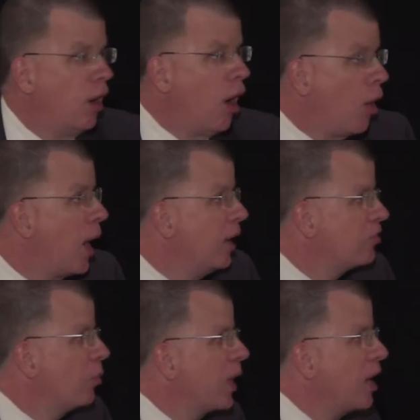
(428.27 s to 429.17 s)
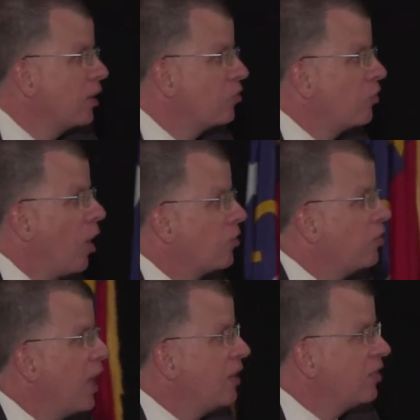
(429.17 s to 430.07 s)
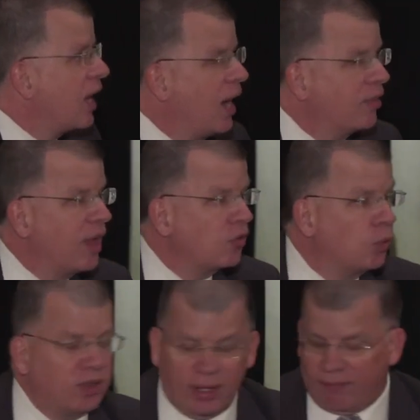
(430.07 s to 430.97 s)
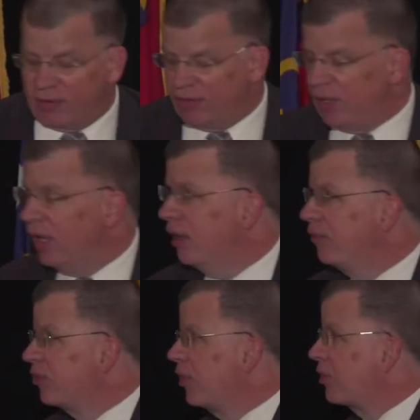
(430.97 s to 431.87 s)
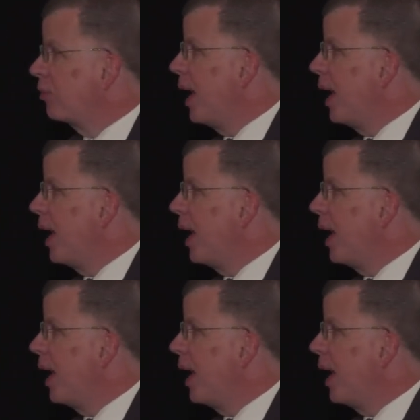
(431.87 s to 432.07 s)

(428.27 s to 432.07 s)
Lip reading: All right, so we got a good start. So that's the kind of things we think of as infrastructure,